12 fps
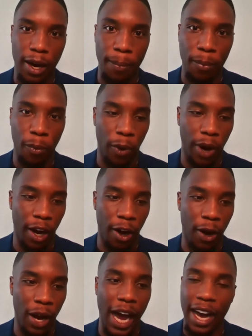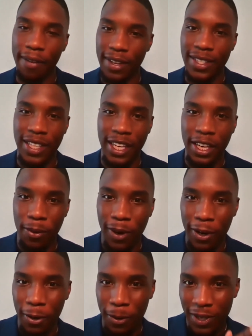where obviously
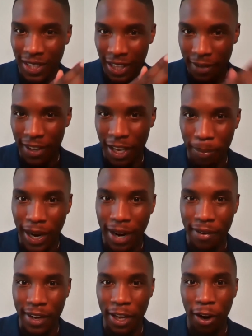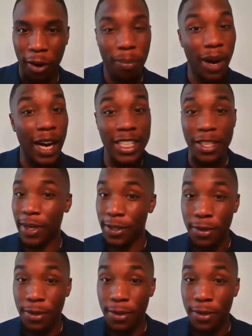anyone who is living in poverty or proximate